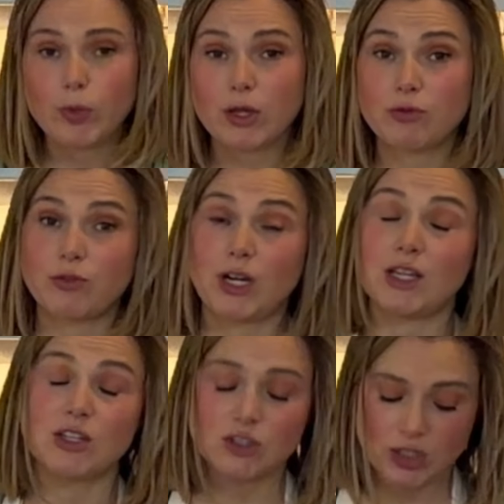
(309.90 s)
be
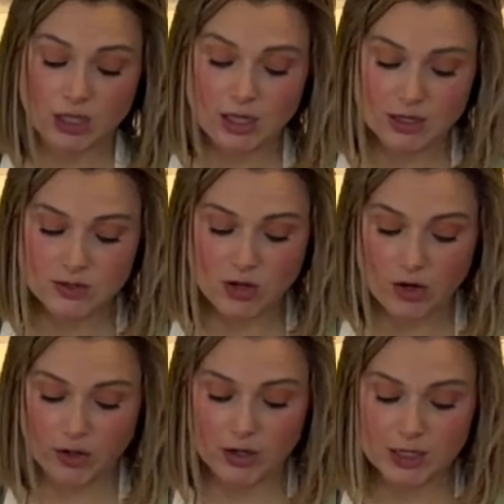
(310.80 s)
afraid, the chicken is
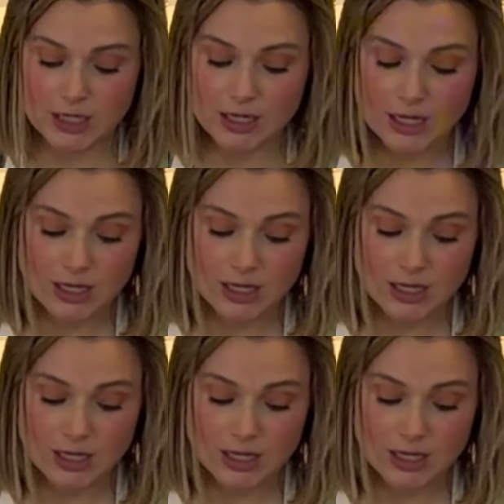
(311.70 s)
already